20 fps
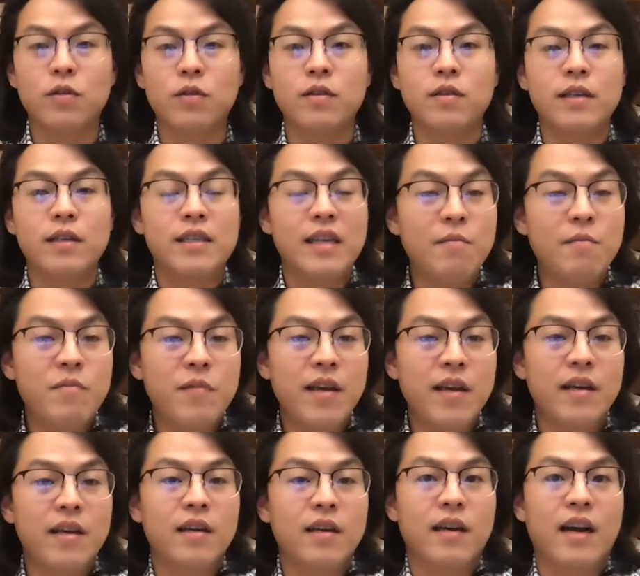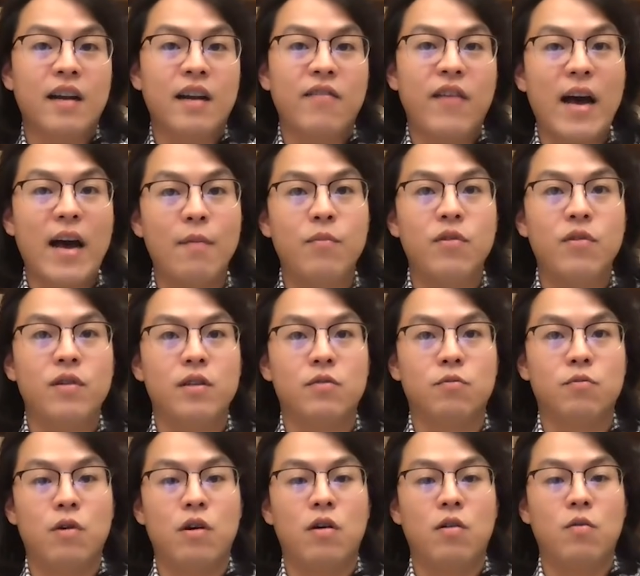So the same thing can kind of happen
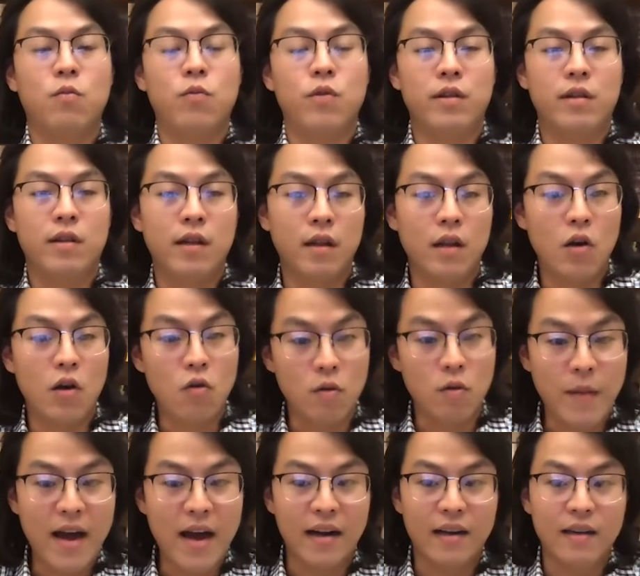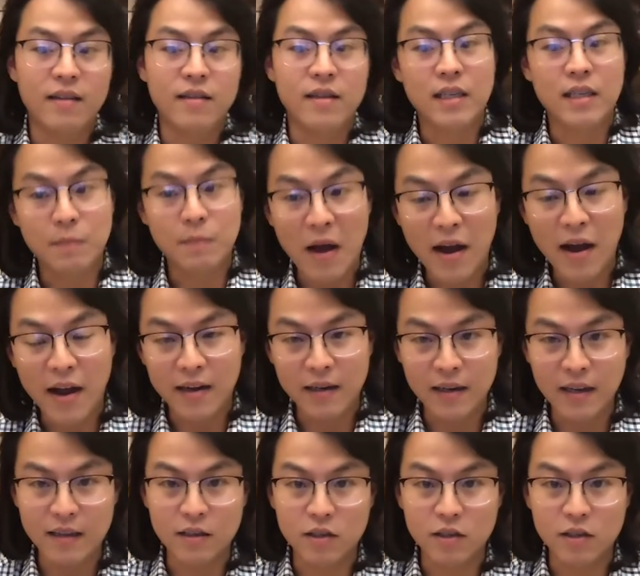as well with the lower back and the spine.